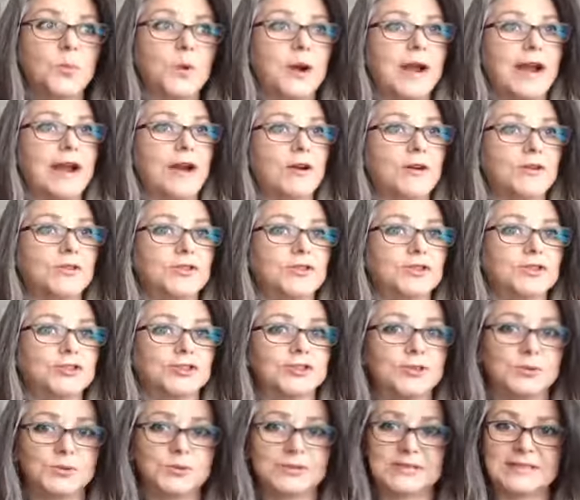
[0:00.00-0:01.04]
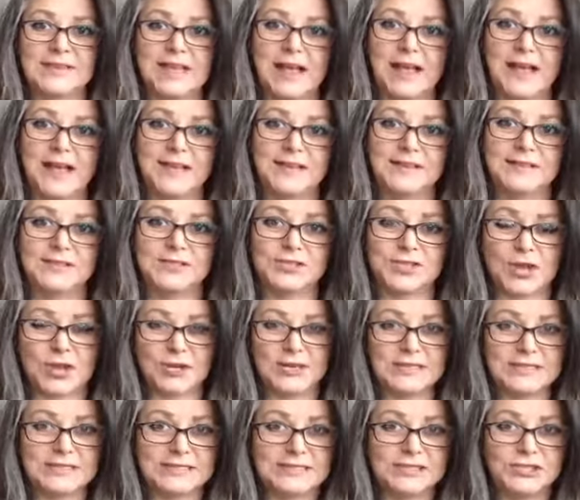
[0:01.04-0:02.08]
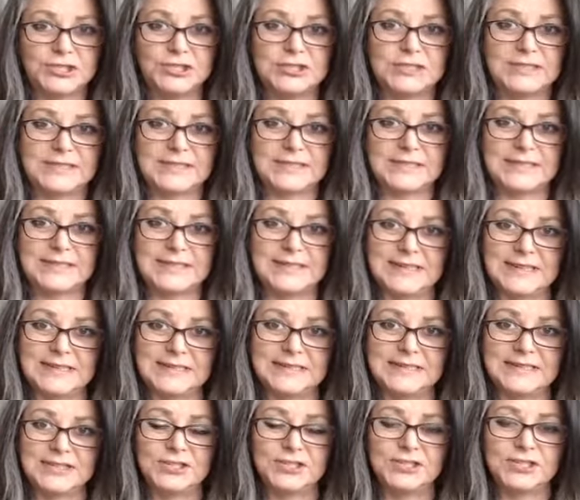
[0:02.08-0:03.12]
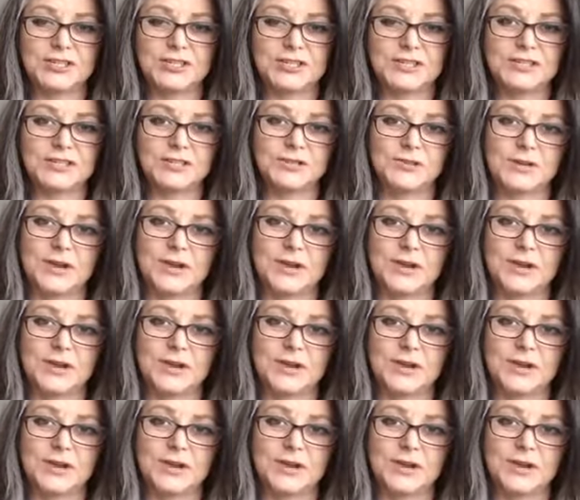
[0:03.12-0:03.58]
where the two sides, non-Indigenous and Indigenous,